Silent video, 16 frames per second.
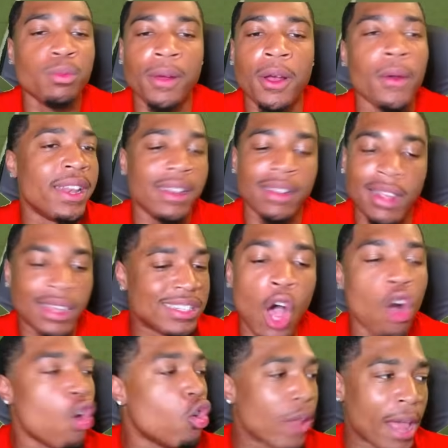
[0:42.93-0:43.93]
bro, and this
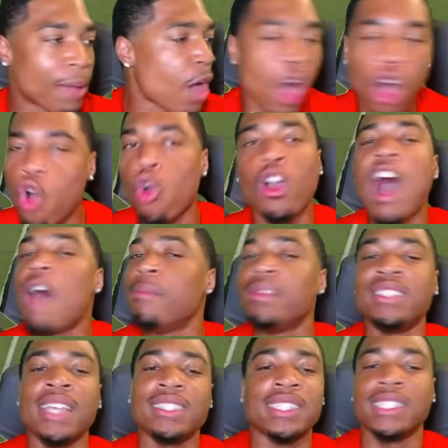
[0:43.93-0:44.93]
whole like my whole
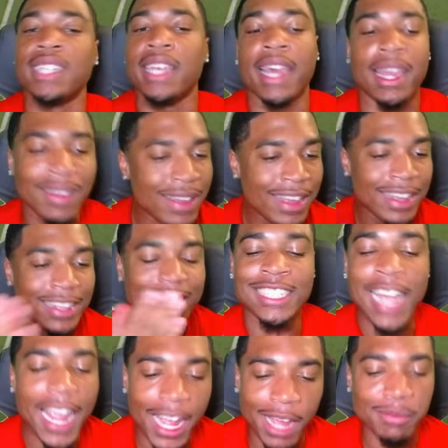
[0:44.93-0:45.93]
comment section said
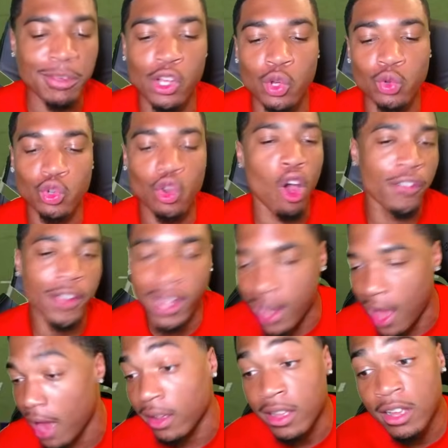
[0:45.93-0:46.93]
JMU North
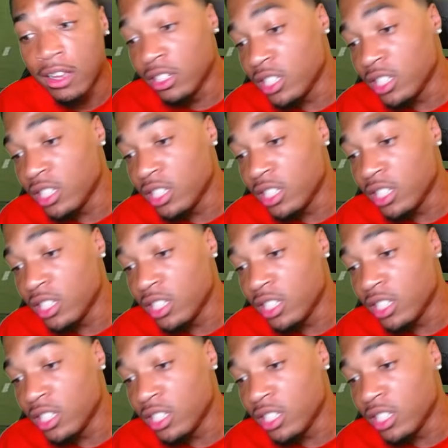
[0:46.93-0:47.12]
Carolina.